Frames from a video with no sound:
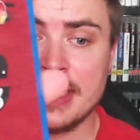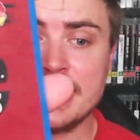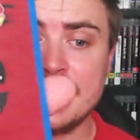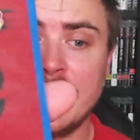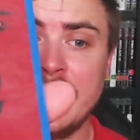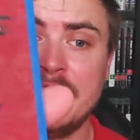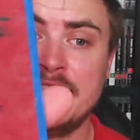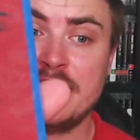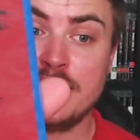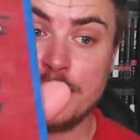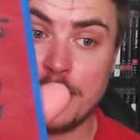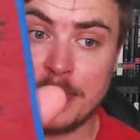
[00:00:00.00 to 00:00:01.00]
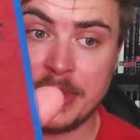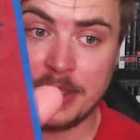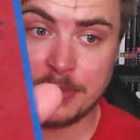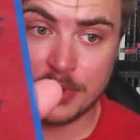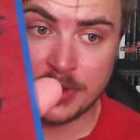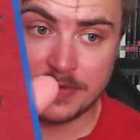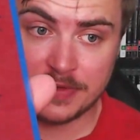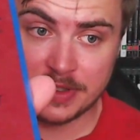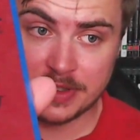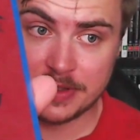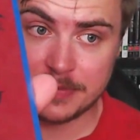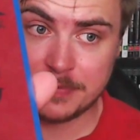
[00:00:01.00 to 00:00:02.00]
So that is Super Meat Boy for
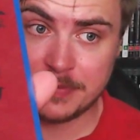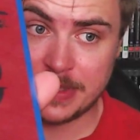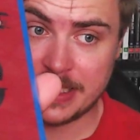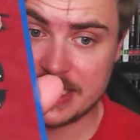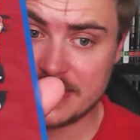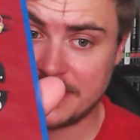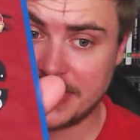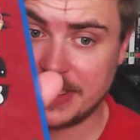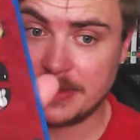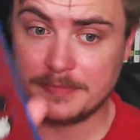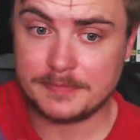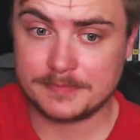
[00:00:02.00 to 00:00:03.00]
the PS Vita.